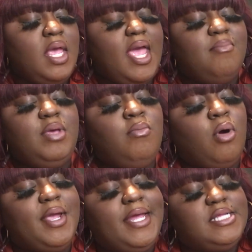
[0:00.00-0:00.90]
And be
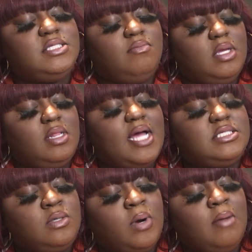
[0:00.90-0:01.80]
more intimate.
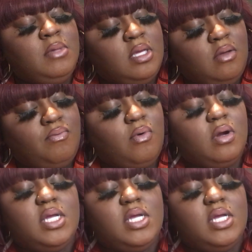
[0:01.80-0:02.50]
That's the word I'm looking for.